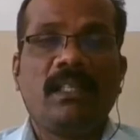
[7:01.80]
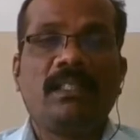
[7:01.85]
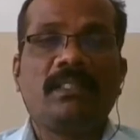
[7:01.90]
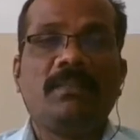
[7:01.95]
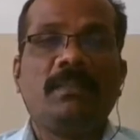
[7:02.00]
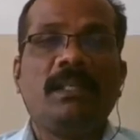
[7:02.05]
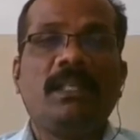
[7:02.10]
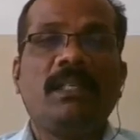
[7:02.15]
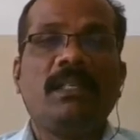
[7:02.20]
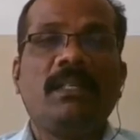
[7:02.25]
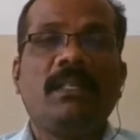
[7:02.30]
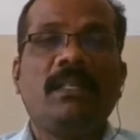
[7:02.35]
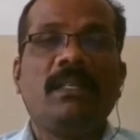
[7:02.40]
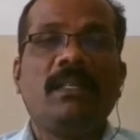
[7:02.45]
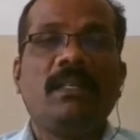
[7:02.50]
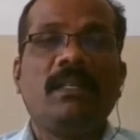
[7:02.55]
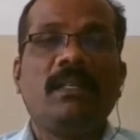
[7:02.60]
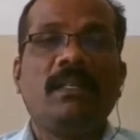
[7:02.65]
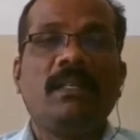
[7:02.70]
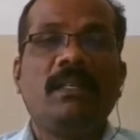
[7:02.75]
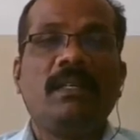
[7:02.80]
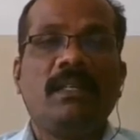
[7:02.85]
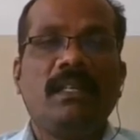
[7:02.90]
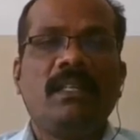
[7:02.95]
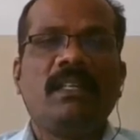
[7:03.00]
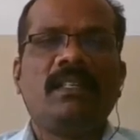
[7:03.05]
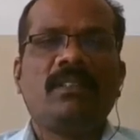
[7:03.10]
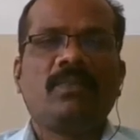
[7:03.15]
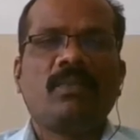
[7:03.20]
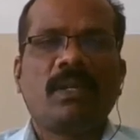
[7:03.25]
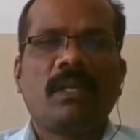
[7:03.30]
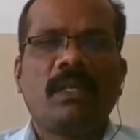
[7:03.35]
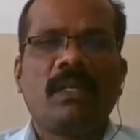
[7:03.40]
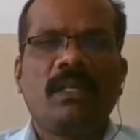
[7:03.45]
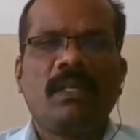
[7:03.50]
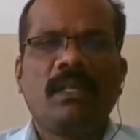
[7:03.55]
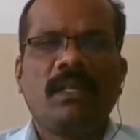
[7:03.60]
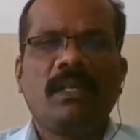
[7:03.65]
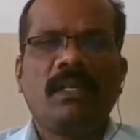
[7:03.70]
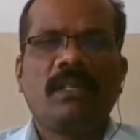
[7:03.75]
is been it is
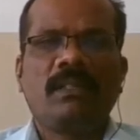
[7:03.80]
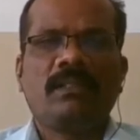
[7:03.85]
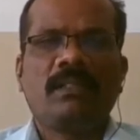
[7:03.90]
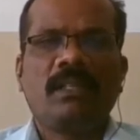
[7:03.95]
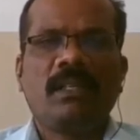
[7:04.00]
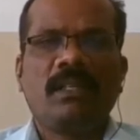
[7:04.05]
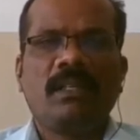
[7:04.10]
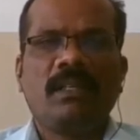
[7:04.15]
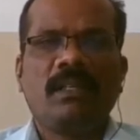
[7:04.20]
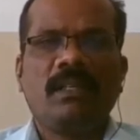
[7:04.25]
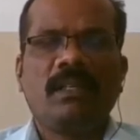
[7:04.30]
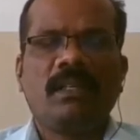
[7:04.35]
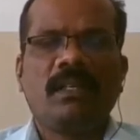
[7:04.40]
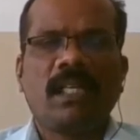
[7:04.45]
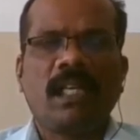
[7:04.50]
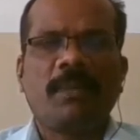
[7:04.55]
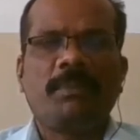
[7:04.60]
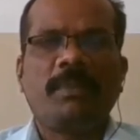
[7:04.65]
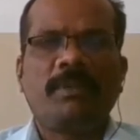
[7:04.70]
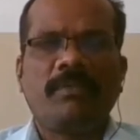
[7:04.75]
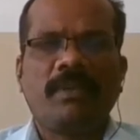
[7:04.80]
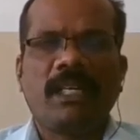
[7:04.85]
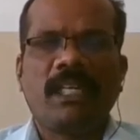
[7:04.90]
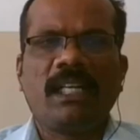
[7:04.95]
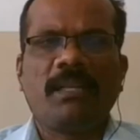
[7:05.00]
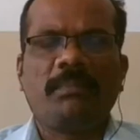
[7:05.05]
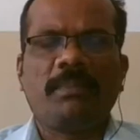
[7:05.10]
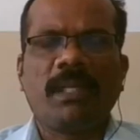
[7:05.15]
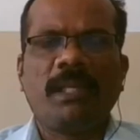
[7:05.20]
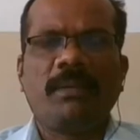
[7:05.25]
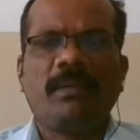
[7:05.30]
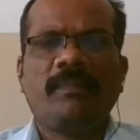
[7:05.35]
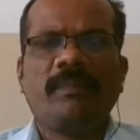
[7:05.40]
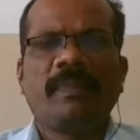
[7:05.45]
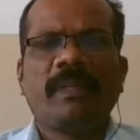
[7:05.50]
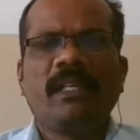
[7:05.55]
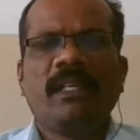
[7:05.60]
a type of unemployment.